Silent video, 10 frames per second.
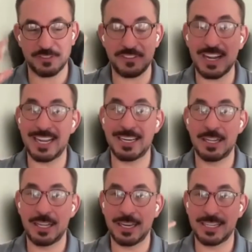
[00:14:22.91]

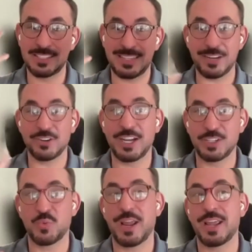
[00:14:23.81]
define in a
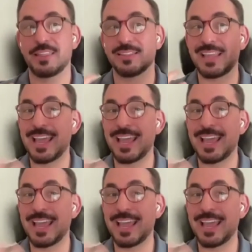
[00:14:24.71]
standardized way the